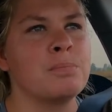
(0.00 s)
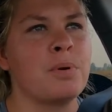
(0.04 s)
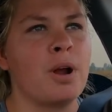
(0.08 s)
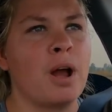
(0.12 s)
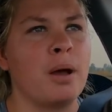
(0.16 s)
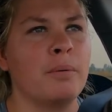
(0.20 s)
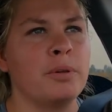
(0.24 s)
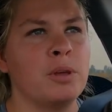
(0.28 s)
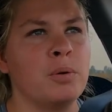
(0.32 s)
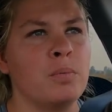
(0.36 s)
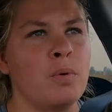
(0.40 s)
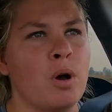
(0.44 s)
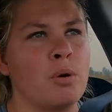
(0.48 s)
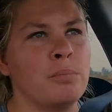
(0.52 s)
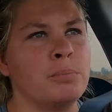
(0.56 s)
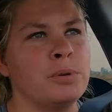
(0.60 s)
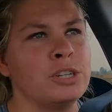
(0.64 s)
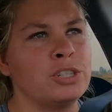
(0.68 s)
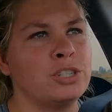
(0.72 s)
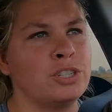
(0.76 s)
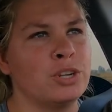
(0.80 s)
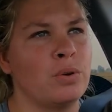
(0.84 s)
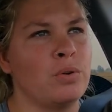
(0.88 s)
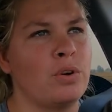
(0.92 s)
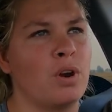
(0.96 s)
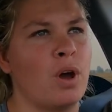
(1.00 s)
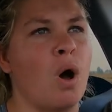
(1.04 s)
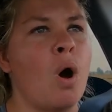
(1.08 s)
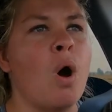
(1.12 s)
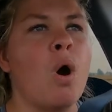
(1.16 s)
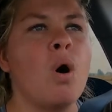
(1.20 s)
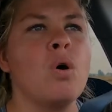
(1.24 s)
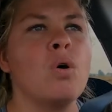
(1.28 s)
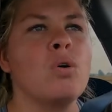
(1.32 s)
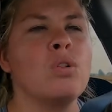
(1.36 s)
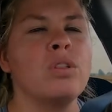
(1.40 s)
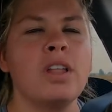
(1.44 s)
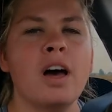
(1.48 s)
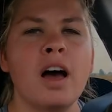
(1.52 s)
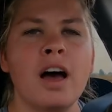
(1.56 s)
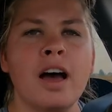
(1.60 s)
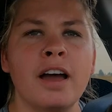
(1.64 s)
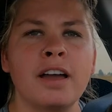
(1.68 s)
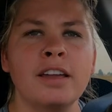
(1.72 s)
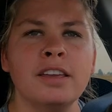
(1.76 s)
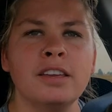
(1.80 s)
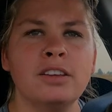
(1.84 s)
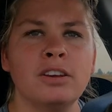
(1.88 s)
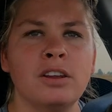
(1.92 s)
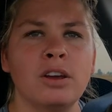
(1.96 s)
Probably won't be showing a whole
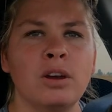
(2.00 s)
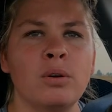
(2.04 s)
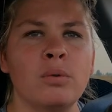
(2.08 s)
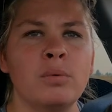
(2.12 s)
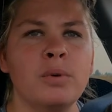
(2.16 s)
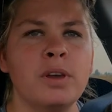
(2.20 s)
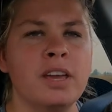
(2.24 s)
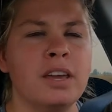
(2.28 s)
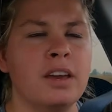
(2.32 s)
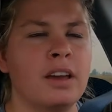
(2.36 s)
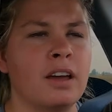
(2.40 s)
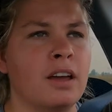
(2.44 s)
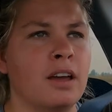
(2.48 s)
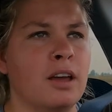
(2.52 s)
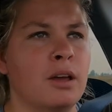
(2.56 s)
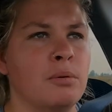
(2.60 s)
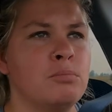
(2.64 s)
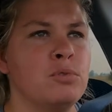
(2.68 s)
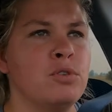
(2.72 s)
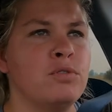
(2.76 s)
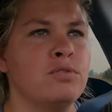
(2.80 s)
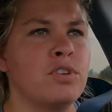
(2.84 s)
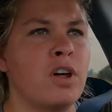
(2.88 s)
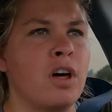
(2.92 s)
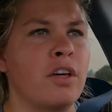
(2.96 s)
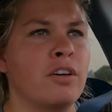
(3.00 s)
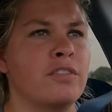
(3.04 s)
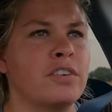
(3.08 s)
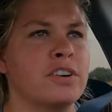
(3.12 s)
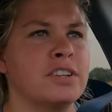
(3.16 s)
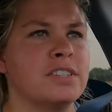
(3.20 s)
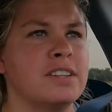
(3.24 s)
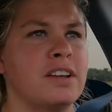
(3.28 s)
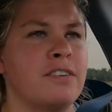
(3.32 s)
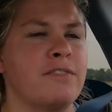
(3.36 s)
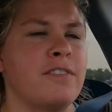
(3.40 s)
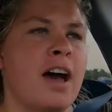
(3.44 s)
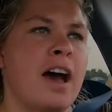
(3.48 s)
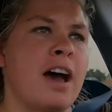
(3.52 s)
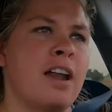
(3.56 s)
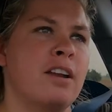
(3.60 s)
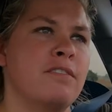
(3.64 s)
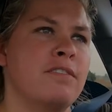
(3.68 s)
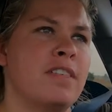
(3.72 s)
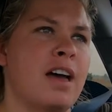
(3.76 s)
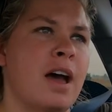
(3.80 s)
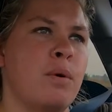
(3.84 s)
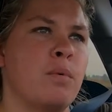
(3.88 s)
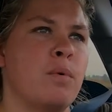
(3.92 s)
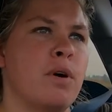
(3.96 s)
lot. You know, we uh, moved all of our stuff out
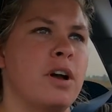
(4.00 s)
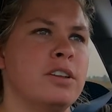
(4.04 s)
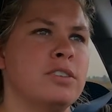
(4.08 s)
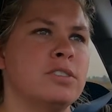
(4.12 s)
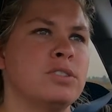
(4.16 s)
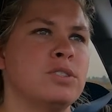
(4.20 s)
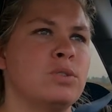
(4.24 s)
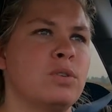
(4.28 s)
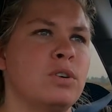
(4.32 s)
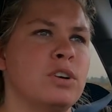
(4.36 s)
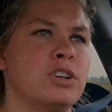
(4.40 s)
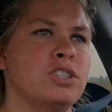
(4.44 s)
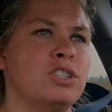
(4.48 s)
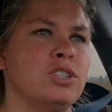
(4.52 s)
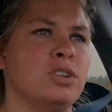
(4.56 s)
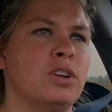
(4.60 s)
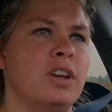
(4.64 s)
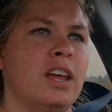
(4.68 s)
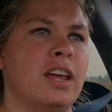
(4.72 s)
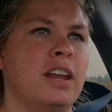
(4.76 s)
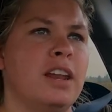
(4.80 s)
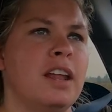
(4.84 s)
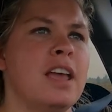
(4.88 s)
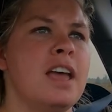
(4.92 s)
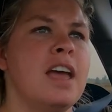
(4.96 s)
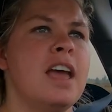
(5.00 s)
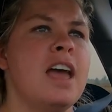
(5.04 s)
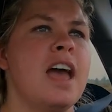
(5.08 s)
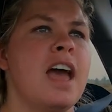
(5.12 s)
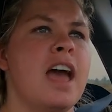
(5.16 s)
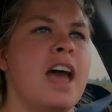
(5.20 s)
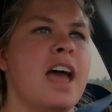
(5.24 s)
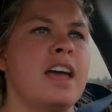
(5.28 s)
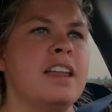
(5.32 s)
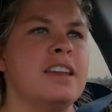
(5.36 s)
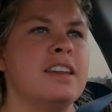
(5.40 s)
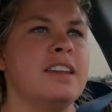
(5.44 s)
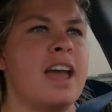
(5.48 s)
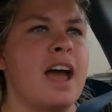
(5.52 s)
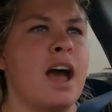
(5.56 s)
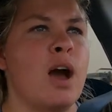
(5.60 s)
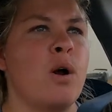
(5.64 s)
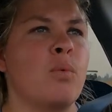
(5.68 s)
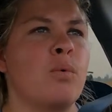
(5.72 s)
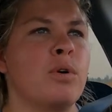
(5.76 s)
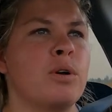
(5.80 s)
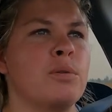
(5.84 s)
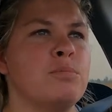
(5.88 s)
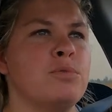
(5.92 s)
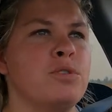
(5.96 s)
of that one storage unit and
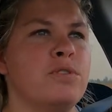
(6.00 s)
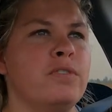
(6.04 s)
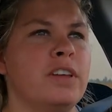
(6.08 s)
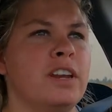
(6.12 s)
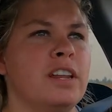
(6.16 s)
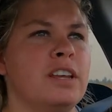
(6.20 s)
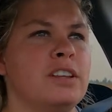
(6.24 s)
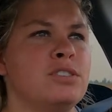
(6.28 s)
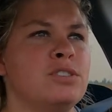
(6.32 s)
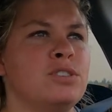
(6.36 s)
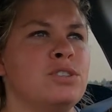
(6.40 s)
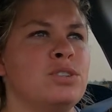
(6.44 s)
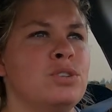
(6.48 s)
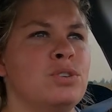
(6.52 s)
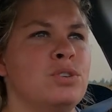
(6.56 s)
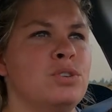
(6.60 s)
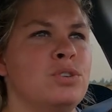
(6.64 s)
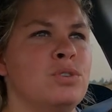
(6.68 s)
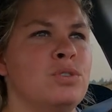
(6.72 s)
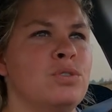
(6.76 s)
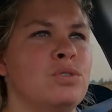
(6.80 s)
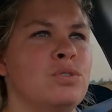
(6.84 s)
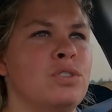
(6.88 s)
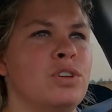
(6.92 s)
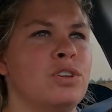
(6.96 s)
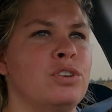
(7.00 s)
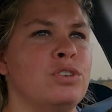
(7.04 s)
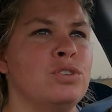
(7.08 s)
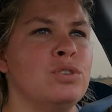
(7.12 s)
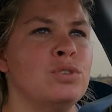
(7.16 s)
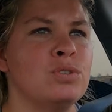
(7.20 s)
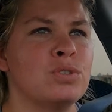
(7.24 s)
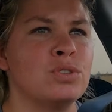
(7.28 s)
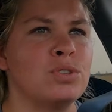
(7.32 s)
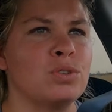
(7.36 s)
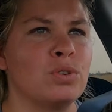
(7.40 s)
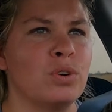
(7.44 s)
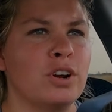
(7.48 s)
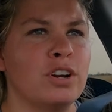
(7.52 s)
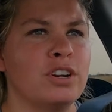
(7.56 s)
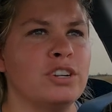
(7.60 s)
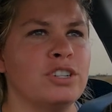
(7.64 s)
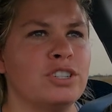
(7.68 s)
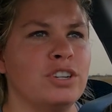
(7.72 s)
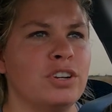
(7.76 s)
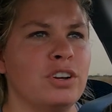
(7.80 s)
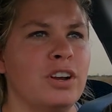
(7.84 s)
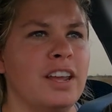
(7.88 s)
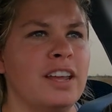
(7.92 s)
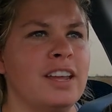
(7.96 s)
now we're moving into the new
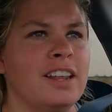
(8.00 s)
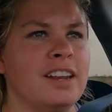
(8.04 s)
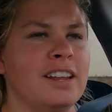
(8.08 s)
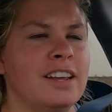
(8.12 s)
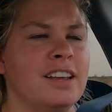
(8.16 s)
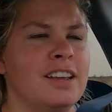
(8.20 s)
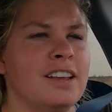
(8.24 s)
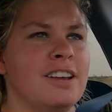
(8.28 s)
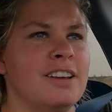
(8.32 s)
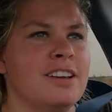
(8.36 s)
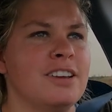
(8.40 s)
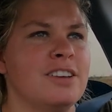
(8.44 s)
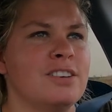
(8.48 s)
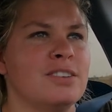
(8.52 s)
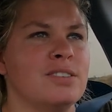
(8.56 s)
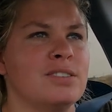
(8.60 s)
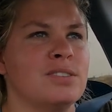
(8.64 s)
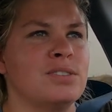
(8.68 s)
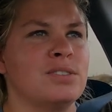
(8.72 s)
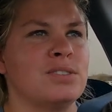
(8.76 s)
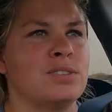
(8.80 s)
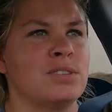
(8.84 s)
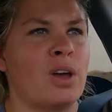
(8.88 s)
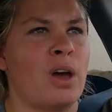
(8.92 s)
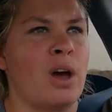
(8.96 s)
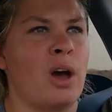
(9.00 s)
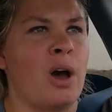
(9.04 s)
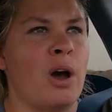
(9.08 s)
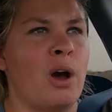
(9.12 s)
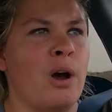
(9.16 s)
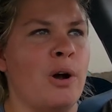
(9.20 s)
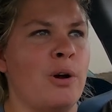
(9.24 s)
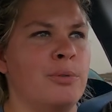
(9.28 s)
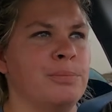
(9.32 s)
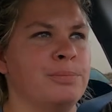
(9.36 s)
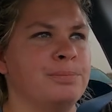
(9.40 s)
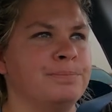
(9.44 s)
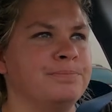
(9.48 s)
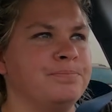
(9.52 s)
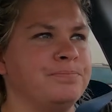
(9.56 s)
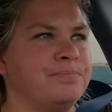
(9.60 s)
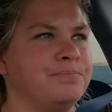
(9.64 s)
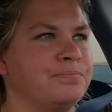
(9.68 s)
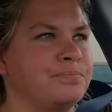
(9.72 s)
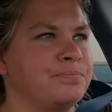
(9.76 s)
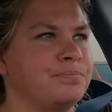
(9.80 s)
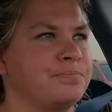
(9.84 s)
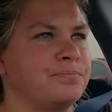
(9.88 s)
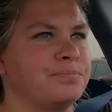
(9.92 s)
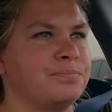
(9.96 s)
storage unit. So
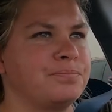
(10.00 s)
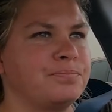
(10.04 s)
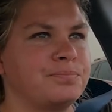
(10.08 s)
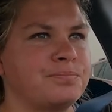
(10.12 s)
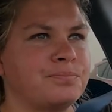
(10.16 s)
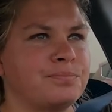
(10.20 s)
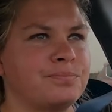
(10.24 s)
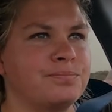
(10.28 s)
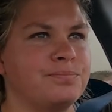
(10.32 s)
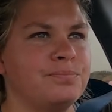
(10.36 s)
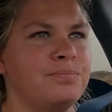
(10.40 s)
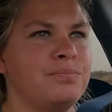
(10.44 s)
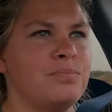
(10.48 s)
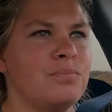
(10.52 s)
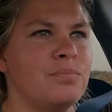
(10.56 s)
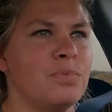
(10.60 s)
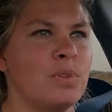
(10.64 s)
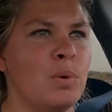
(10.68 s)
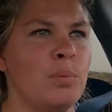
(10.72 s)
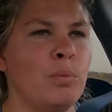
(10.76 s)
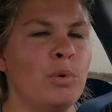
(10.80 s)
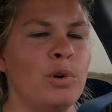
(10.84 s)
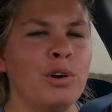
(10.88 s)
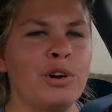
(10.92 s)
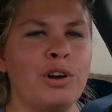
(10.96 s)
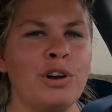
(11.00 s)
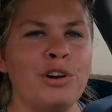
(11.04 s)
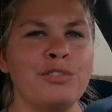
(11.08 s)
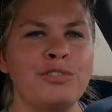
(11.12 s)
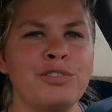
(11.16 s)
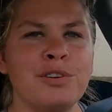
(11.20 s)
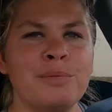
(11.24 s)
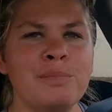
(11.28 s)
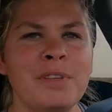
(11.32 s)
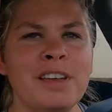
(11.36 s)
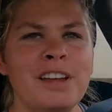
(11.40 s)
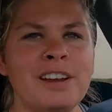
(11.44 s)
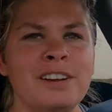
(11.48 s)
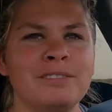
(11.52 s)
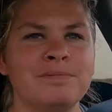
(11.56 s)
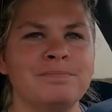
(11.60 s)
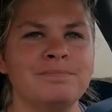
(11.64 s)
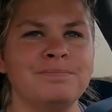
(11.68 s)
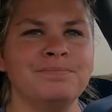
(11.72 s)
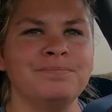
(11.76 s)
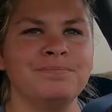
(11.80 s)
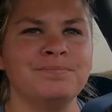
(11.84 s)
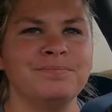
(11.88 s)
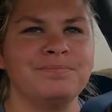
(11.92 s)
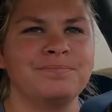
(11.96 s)
we'll go from
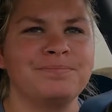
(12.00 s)
there.